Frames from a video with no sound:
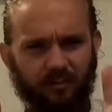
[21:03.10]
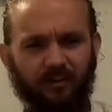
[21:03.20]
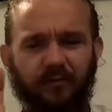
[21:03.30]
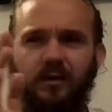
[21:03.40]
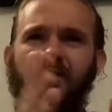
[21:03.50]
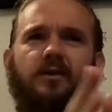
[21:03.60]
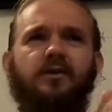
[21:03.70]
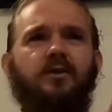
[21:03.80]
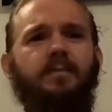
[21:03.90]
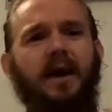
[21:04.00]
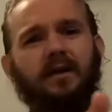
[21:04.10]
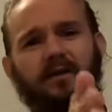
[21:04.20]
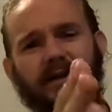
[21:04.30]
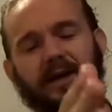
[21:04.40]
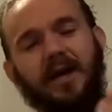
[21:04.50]
there. But front third of your
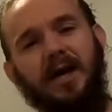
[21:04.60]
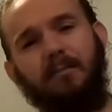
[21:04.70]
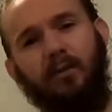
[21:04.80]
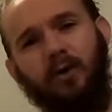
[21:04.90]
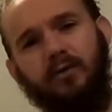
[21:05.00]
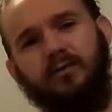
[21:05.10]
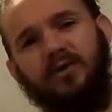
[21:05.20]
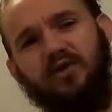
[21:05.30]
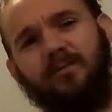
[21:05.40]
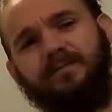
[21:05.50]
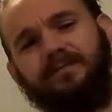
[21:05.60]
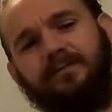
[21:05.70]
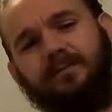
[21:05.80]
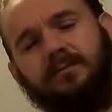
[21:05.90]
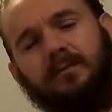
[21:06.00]
palate then, border region
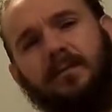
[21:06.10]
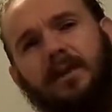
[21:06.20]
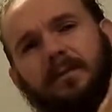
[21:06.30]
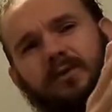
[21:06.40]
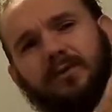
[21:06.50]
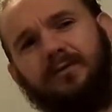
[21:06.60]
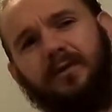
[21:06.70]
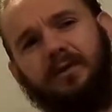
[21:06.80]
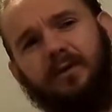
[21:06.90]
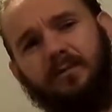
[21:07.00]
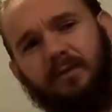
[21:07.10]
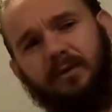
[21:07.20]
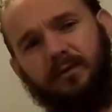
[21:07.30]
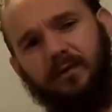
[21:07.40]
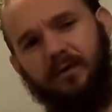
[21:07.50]
between front third and
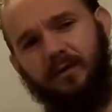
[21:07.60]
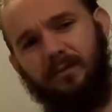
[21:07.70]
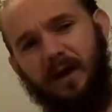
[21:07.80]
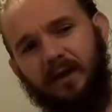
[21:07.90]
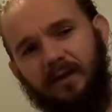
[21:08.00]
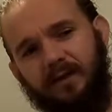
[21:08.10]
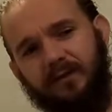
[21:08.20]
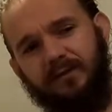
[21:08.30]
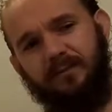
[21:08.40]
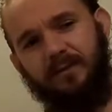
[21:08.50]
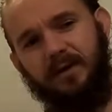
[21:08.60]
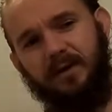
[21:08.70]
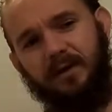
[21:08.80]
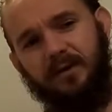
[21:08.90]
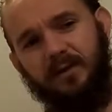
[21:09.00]
middle third of your palate in this
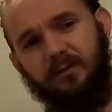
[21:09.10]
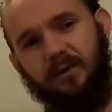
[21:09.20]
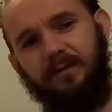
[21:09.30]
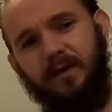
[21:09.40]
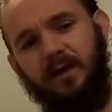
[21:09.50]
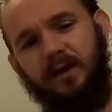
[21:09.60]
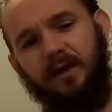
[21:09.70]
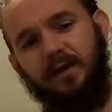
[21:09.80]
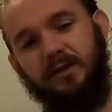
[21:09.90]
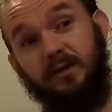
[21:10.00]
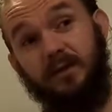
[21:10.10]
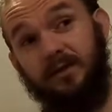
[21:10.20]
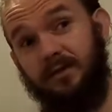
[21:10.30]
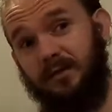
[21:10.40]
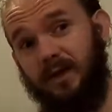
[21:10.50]
uh, in this one, is
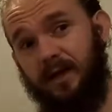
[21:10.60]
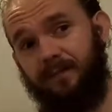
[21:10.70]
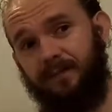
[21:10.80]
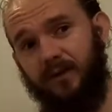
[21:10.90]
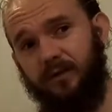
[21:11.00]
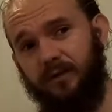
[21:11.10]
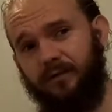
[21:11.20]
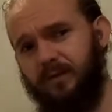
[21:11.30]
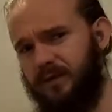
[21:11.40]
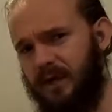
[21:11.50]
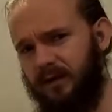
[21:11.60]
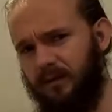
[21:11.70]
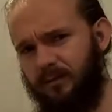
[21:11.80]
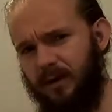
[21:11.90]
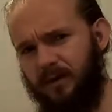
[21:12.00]
that um, you can feel that
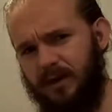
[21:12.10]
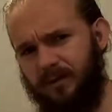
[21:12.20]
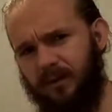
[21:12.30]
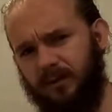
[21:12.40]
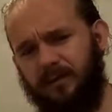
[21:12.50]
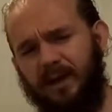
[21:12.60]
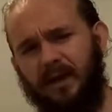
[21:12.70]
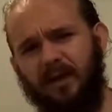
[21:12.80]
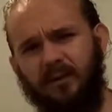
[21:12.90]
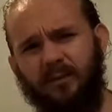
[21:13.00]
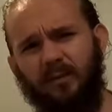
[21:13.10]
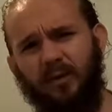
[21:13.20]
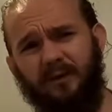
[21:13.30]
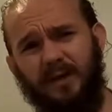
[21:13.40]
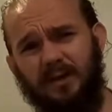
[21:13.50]
little bit of bready build up again, and a wee bit
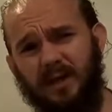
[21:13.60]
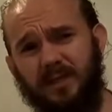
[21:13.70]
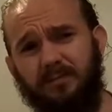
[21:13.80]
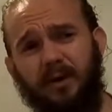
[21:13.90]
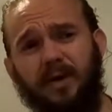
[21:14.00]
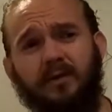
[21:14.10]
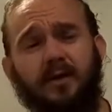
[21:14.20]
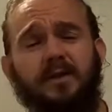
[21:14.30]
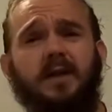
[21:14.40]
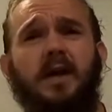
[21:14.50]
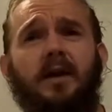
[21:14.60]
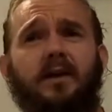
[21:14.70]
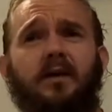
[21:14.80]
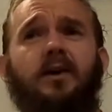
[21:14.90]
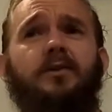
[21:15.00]
more of an intense bread crust.
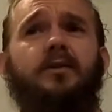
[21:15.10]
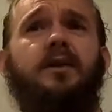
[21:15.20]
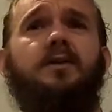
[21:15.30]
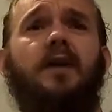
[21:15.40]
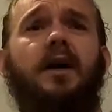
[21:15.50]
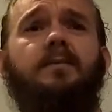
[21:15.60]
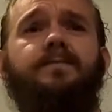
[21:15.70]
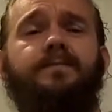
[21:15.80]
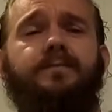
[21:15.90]
Then underneath that,